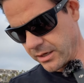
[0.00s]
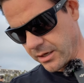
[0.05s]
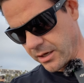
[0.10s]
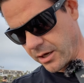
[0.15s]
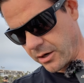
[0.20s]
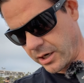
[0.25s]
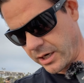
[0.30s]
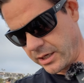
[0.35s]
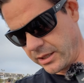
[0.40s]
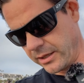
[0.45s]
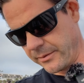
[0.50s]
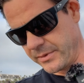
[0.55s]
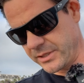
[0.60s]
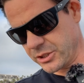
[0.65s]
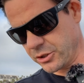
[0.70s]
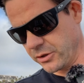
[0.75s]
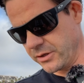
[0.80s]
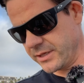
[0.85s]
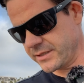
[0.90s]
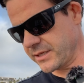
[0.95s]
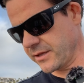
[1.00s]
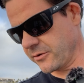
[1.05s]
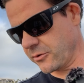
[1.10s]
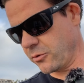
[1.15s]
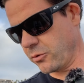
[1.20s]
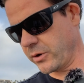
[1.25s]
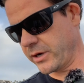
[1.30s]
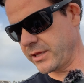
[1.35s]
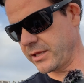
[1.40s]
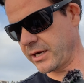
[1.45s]
All right, let me show you this other
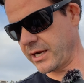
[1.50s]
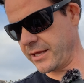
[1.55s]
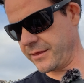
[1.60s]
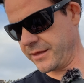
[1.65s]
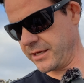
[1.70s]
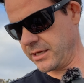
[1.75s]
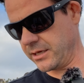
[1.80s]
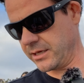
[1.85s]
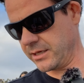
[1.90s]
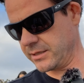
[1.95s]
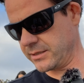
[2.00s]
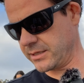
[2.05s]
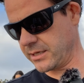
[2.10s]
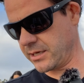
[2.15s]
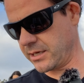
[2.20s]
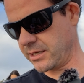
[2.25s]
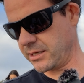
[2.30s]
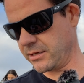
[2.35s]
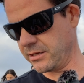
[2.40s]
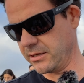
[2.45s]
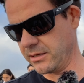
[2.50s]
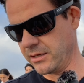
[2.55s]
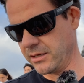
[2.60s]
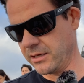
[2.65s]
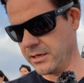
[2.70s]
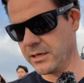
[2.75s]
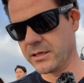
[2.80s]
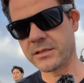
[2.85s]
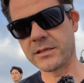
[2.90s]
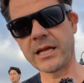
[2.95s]
coin that I think is, so
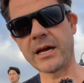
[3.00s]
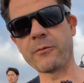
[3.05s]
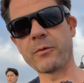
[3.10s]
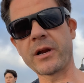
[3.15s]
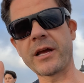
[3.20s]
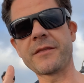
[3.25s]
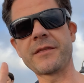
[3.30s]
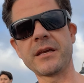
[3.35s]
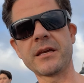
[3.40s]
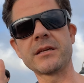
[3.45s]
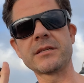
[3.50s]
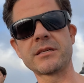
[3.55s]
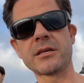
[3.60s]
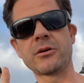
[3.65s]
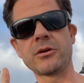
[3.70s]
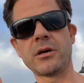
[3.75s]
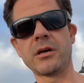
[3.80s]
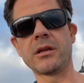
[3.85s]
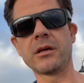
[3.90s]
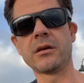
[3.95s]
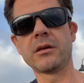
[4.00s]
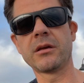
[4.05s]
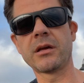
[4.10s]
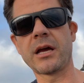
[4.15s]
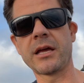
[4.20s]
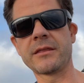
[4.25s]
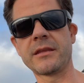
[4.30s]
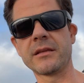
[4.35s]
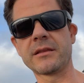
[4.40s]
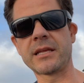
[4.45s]
that one I think is
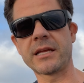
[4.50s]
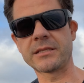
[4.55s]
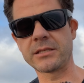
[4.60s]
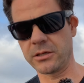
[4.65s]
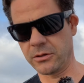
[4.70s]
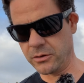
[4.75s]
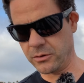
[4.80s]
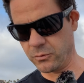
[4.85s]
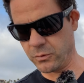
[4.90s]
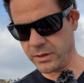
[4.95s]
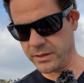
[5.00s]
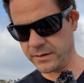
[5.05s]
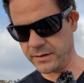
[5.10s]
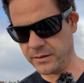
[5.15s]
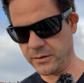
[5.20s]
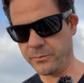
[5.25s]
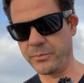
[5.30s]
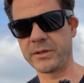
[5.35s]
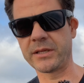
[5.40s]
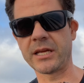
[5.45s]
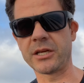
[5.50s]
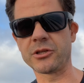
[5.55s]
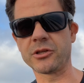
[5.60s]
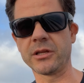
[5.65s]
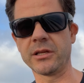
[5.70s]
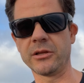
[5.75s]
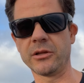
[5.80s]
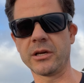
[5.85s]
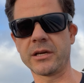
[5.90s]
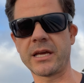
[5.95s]
I think that's a good one to
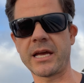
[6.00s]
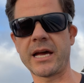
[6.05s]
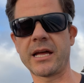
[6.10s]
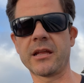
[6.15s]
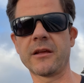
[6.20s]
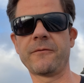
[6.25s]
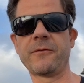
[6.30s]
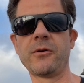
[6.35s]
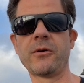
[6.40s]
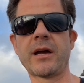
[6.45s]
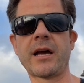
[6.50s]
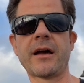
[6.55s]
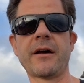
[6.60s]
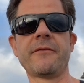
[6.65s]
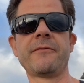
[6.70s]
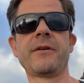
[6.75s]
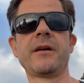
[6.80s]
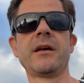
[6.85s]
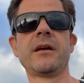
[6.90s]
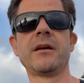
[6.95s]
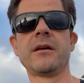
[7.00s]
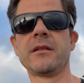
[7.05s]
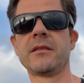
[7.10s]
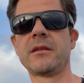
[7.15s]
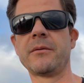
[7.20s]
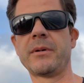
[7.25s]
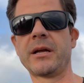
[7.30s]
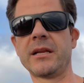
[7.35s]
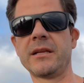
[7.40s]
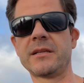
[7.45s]
potentially look at if you have
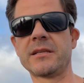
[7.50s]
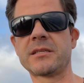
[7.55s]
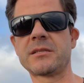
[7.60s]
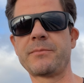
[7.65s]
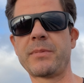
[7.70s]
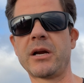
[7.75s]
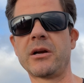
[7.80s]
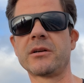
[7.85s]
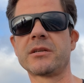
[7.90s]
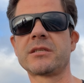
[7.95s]
the money to spare.